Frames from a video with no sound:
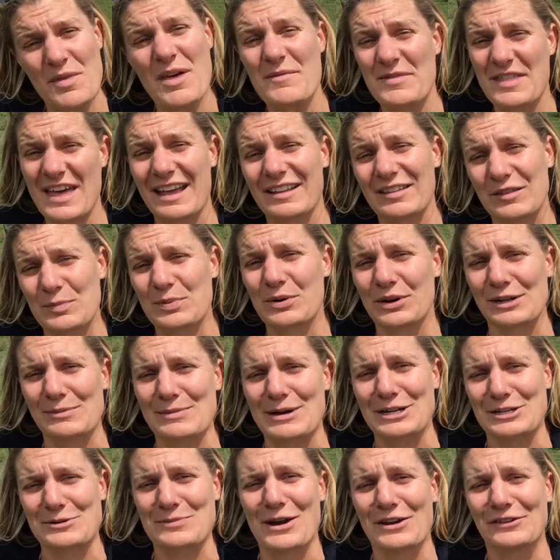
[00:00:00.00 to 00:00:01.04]
That's pretty
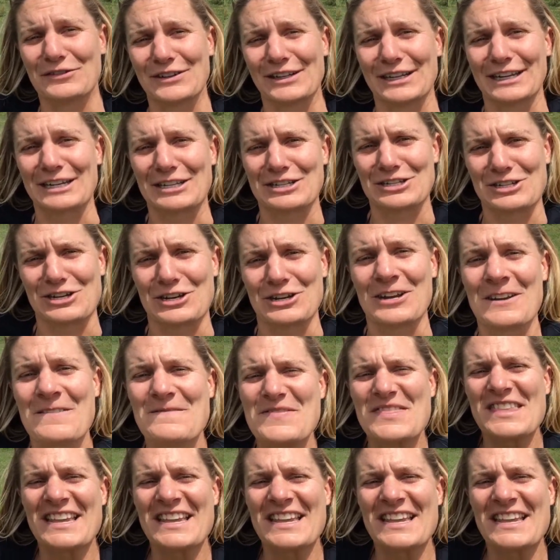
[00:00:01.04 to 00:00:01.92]
much my feelings too.